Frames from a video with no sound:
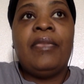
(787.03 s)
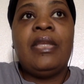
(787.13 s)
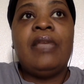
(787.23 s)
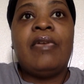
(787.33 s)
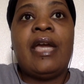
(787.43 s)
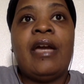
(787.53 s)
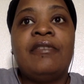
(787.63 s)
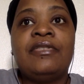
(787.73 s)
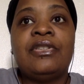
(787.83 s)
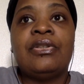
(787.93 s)
even
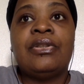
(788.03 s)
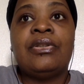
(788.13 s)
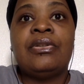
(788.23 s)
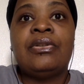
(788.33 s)
after